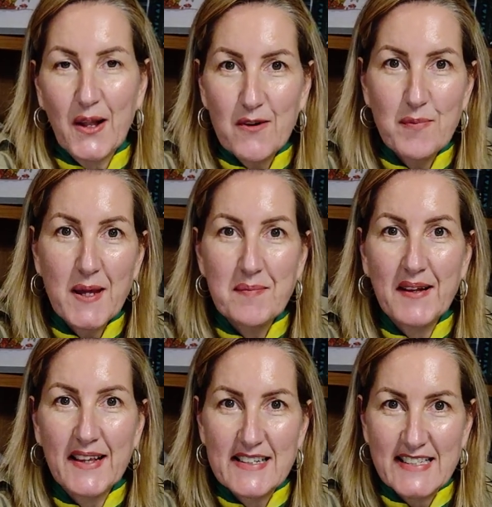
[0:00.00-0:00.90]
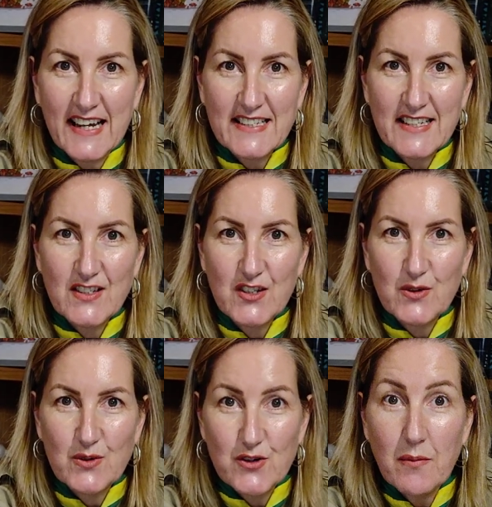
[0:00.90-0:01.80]
a lot of people are starting
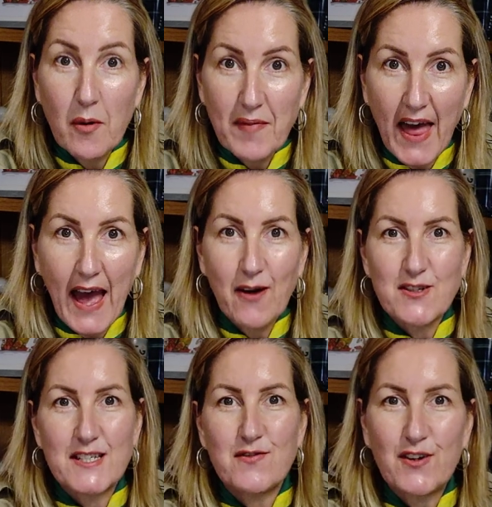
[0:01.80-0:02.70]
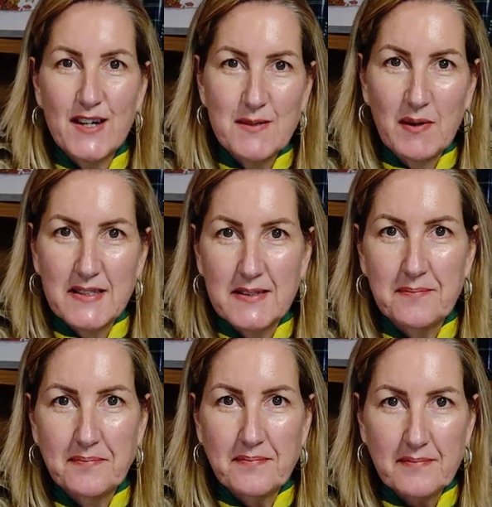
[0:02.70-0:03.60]
to trim up their houses for
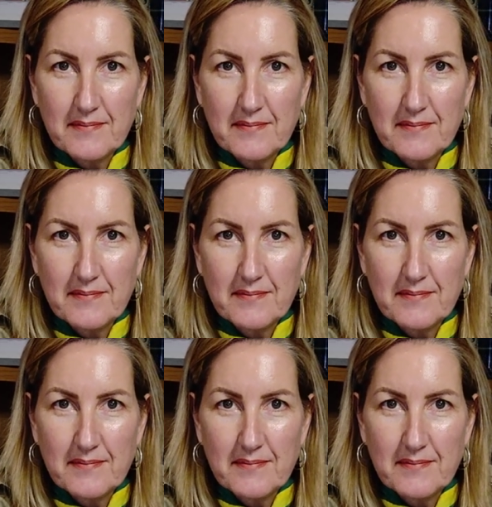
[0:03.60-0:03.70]
Christmas.